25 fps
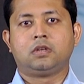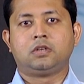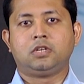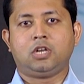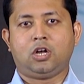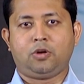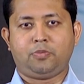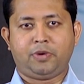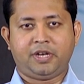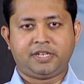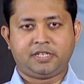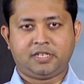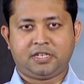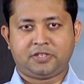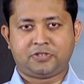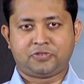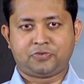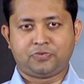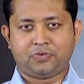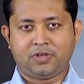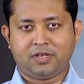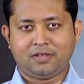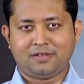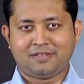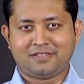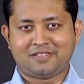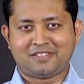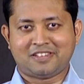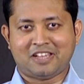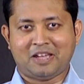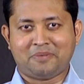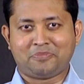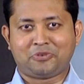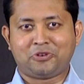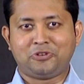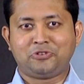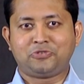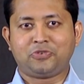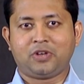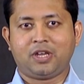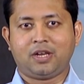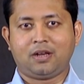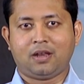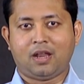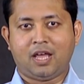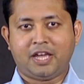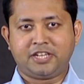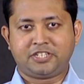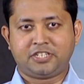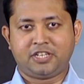Now my dear students, I am going to
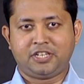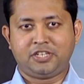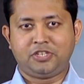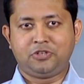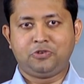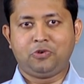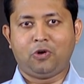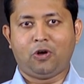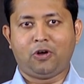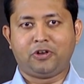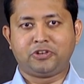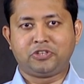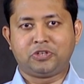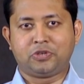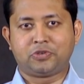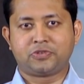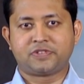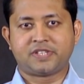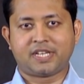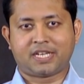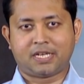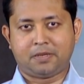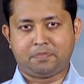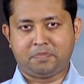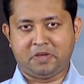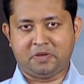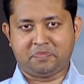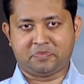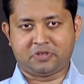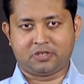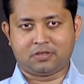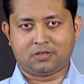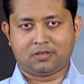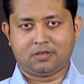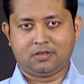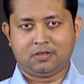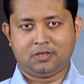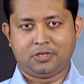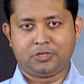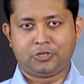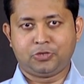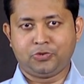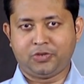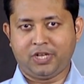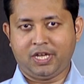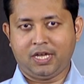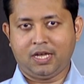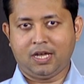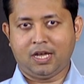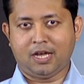enlighten you on your second paper.
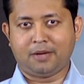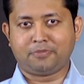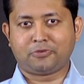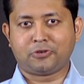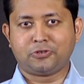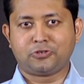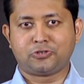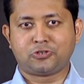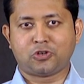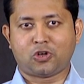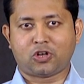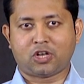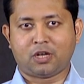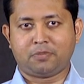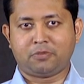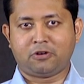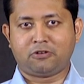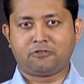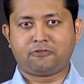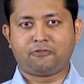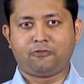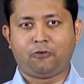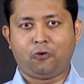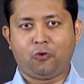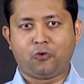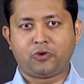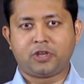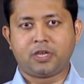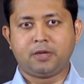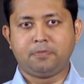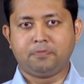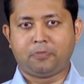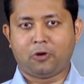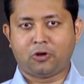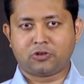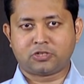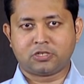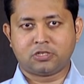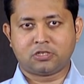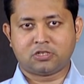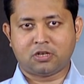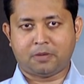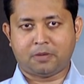Today I am going to talk about 4 important